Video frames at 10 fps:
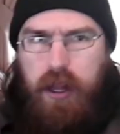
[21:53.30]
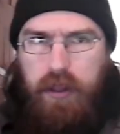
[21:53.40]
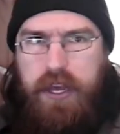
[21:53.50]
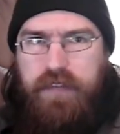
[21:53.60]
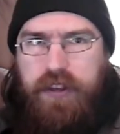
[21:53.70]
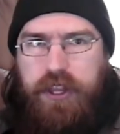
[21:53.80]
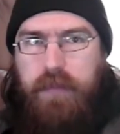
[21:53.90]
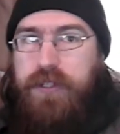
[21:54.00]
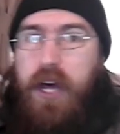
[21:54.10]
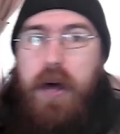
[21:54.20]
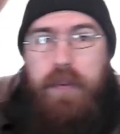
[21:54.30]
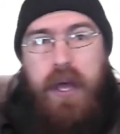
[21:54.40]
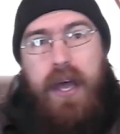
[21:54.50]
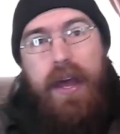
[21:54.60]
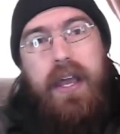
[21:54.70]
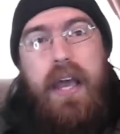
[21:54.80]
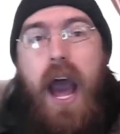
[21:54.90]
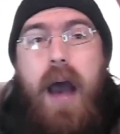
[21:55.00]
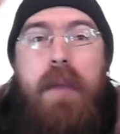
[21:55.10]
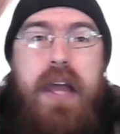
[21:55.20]
Leave a thumbs up.
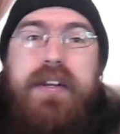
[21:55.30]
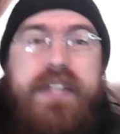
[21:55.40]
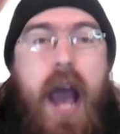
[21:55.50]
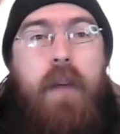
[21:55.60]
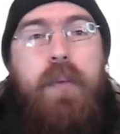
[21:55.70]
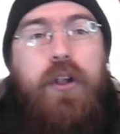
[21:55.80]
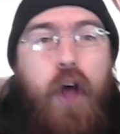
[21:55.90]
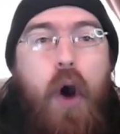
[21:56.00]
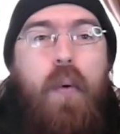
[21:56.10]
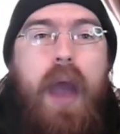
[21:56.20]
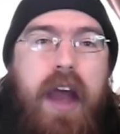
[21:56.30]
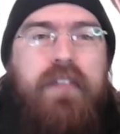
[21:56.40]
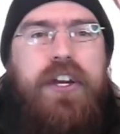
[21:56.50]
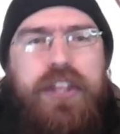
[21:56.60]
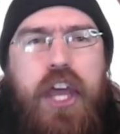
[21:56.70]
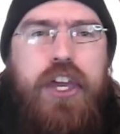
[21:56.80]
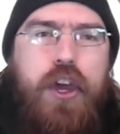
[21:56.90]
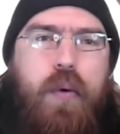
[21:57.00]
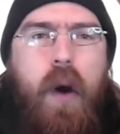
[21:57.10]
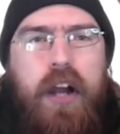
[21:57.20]
Comment down below everything
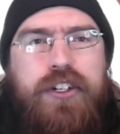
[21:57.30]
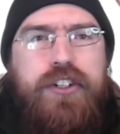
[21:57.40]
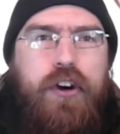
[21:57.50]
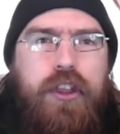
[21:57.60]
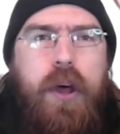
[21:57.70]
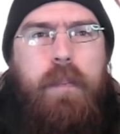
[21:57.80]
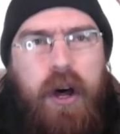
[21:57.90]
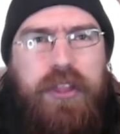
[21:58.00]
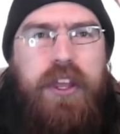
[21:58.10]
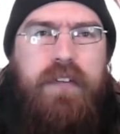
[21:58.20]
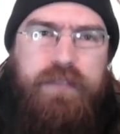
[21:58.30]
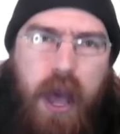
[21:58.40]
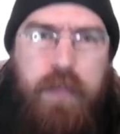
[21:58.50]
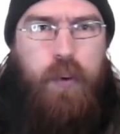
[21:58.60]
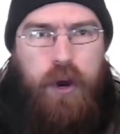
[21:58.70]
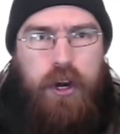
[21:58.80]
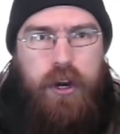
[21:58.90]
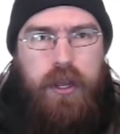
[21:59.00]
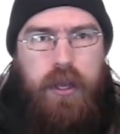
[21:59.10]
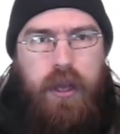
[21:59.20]
you watched during the month of
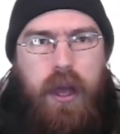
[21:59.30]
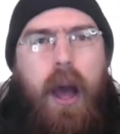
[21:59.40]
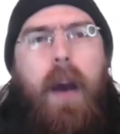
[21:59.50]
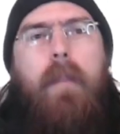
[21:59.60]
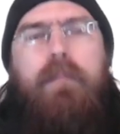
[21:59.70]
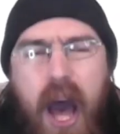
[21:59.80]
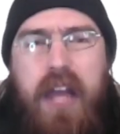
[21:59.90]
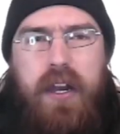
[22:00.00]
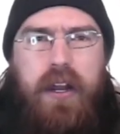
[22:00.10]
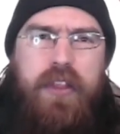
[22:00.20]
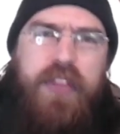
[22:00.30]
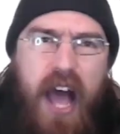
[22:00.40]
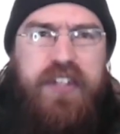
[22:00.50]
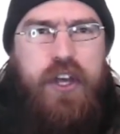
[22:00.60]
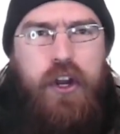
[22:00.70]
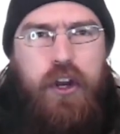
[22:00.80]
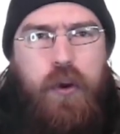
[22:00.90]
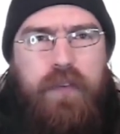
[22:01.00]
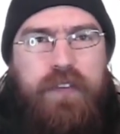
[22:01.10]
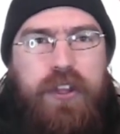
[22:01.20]
February. But that's gonna
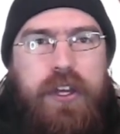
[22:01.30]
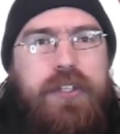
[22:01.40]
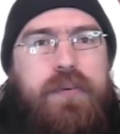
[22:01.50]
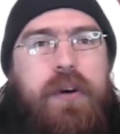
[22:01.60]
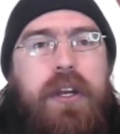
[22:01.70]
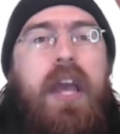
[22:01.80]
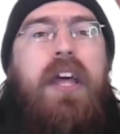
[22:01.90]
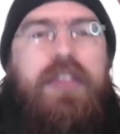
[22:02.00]
do it for this one.